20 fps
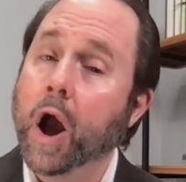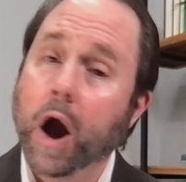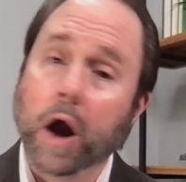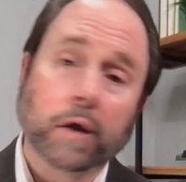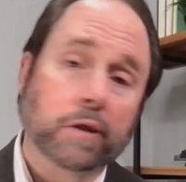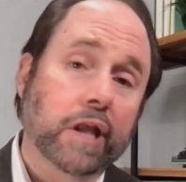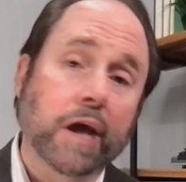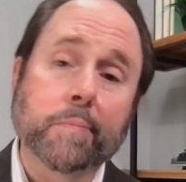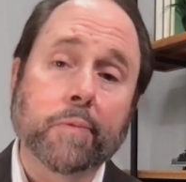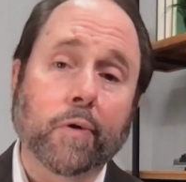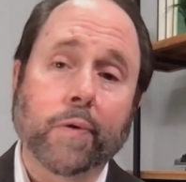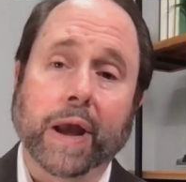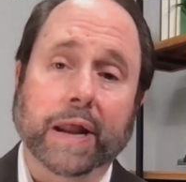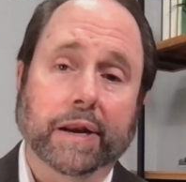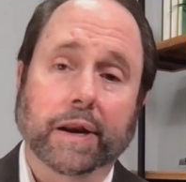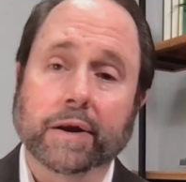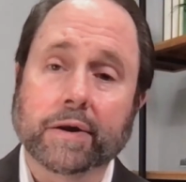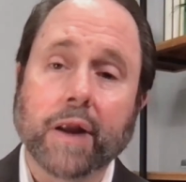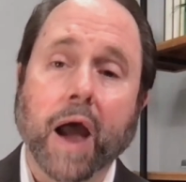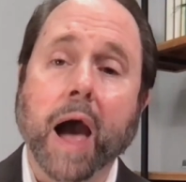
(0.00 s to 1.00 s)
are
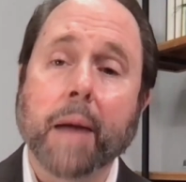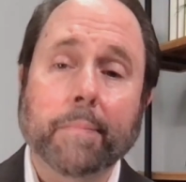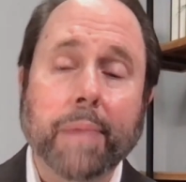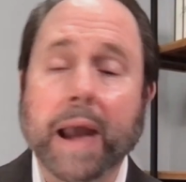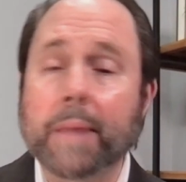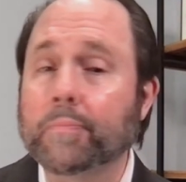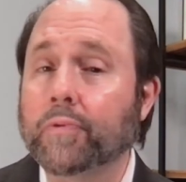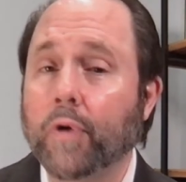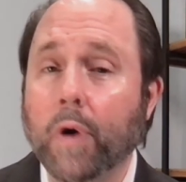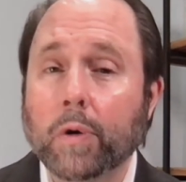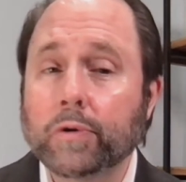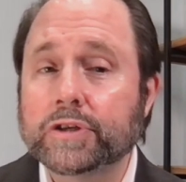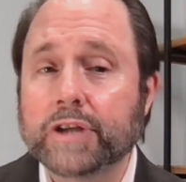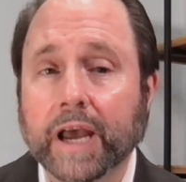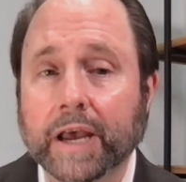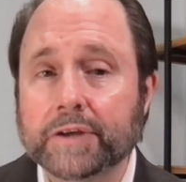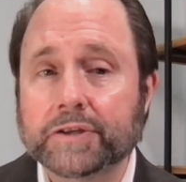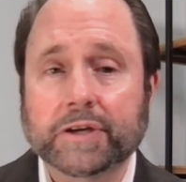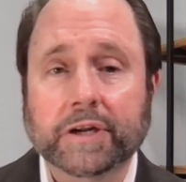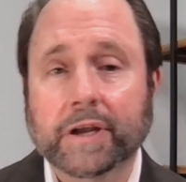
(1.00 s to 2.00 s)
liberated not by
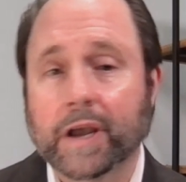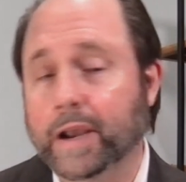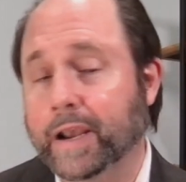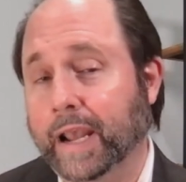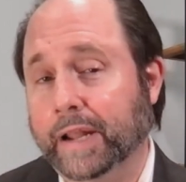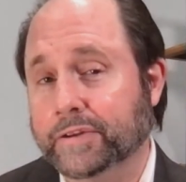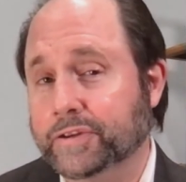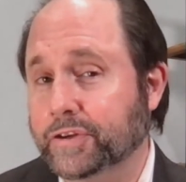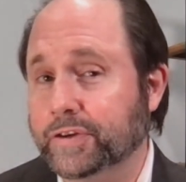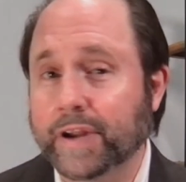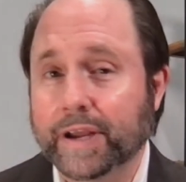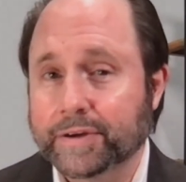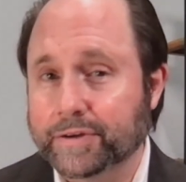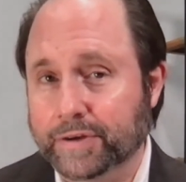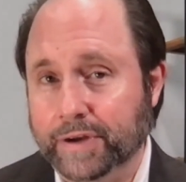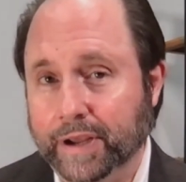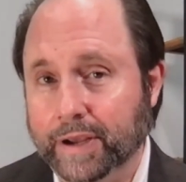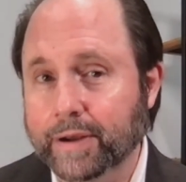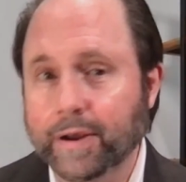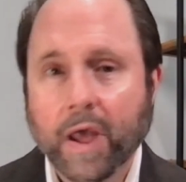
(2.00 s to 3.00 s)
protesting against
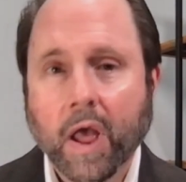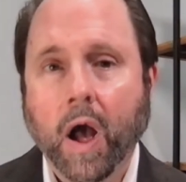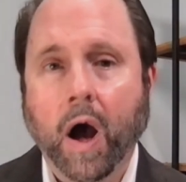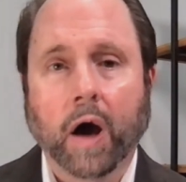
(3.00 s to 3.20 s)
Disney,